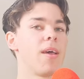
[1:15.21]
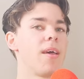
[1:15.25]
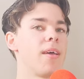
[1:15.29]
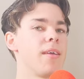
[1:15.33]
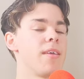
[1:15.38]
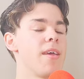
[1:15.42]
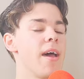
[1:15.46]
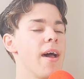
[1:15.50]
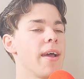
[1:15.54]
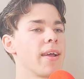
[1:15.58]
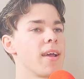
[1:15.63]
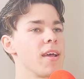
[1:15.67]

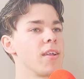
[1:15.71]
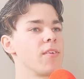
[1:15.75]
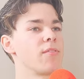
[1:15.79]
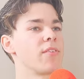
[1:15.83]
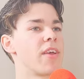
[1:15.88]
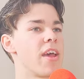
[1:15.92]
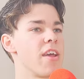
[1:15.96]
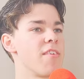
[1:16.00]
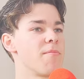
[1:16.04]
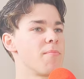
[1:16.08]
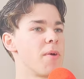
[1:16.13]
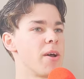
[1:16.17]
Yeah, I kind of
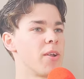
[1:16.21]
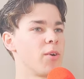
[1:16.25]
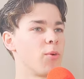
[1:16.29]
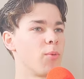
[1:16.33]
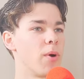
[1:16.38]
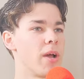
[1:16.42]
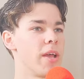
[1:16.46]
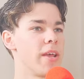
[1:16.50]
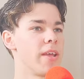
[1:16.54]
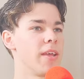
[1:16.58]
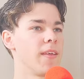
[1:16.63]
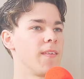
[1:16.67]
gave mine
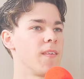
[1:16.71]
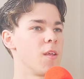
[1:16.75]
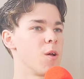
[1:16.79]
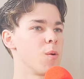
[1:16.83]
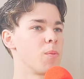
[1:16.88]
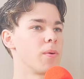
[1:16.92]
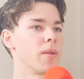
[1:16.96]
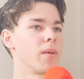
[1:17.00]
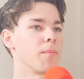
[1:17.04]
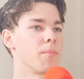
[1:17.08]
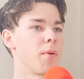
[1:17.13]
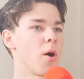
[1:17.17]
away in the
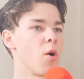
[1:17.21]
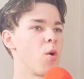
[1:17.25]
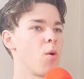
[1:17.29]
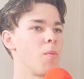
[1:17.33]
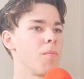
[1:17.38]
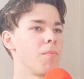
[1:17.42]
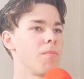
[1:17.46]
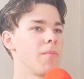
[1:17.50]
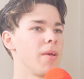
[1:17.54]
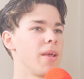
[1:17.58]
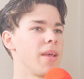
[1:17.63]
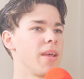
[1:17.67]
opening
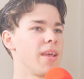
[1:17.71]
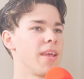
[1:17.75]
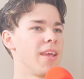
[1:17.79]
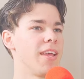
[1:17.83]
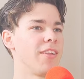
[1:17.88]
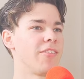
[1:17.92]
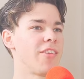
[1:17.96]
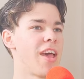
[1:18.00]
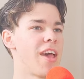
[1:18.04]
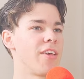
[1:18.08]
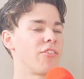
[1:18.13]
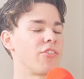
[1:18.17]
poem.
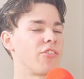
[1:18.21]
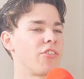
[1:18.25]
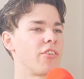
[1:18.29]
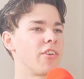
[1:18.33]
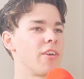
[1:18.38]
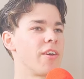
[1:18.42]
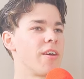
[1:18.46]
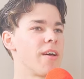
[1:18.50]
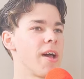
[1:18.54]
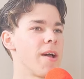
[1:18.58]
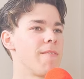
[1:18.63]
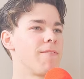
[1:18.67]
It's
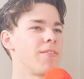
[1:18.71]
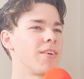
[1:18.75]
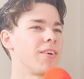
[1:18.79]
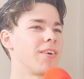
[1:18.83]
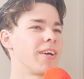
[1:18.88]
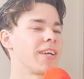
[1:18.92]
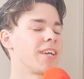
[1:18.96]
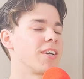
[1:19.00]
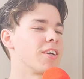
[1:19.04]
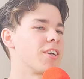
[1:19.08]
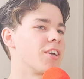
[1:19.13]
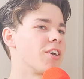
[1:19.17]
Hestia. I feel
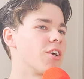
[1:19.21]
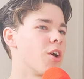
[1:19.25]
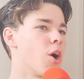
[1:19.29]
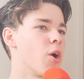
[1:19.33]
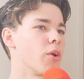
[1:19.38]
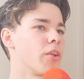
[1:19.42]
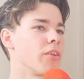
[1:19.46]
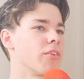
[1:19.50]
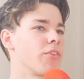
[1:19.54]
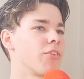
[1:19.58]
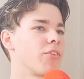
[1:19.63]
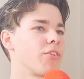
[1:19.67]
like a
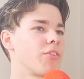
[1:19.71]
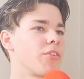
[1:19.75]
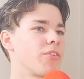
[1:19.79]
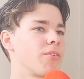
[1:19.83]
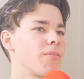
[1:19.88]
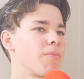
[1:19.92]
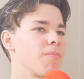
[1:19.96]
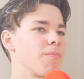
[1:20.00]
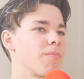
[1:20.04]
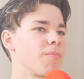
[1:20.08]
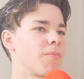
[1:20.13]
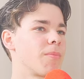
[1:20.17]
goddess
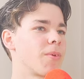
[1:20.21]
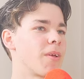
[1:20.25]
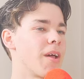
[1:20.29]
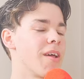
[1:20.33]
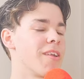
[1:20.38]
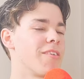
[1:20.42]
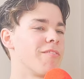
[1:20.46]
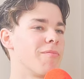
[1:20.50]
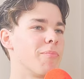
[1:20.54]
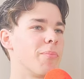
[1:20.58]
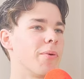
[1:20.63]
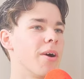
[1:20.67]

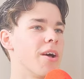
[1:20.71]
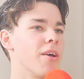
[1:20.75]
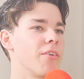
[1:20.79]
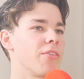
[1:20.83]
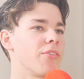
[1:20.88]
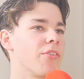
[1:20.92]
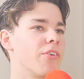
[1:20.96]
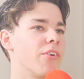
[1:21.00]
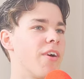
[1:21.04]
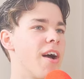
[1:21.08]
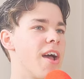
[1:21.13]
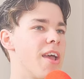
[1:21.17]
kind of blurs
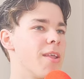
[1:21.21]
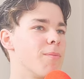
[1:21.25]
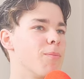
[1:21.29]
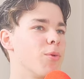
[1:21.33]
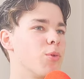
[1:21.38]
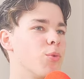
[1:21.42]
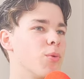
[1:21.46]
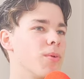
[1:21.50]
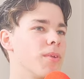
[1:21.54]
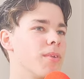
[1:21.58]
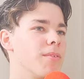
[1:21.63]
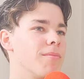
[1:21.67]
the line
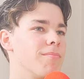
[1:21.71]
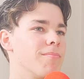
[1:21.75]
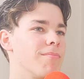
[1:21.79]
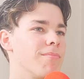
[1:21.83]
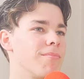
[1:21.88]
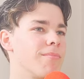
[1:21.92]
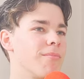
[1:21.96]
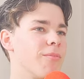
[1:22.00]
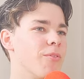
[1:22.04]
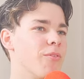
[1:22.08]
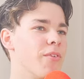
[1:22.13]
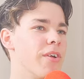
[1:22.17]
between
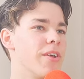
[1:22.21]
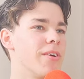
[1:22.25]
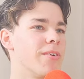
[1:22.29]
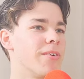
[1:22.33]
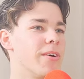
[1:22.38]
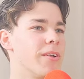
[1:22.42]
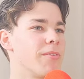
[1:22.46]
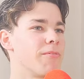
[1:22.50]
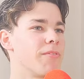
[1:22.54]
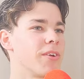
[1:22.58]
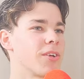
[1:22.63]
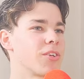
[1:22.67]
real
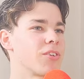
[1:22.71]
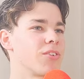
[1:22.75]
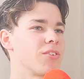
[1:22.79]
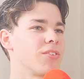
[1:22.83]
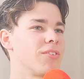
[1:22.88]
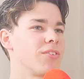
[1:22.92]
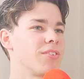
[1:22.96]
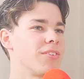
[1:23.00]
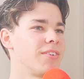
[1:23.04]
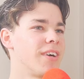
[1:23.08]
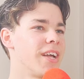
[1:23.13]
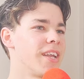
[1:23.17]
and
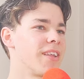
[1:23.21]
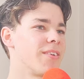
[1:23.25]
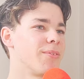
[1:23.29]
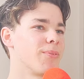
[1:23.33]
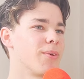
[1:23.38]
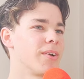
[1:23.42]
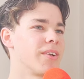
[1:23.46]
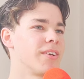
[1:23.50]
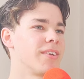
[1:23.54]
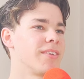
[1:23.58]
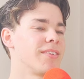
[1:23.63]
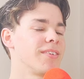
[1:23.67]
fictional. I didn't
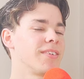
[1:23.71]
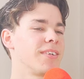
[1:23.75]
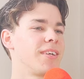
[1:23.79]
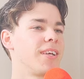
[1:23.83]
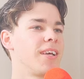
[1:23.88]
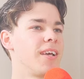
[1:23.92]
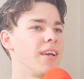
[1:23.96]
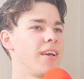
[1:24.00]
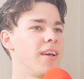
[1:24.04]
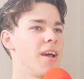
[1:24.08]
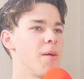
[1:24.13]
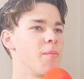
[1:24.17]
want to,
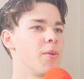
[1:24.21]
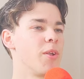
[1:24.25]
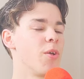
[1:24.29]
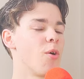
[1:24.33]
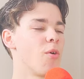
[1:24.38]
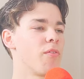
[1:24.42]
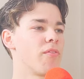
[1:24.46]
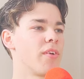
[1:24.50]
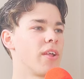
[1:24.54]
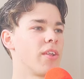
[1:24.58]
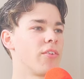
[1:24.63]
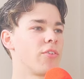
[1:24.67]
I mean, no
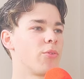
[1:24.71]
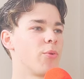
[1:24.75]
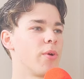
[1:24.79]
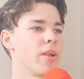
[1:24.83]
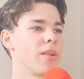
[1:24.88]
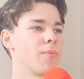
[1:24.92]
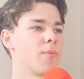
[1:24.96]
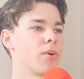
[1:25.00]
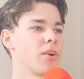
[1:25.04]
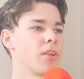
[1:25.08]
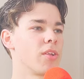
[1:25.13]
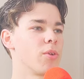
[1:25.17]
offense to
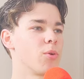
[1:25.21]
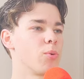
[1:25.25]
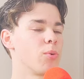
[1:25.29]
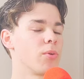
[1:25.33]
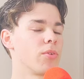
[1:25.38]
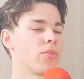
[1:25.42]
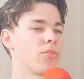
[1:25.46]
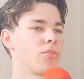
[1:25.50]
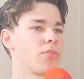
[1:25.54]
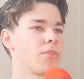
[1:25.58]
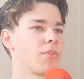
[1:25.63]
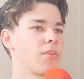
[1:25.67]
anybody
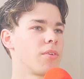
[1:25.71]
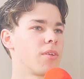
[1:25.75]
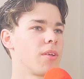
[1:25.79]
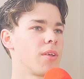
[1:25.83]
who's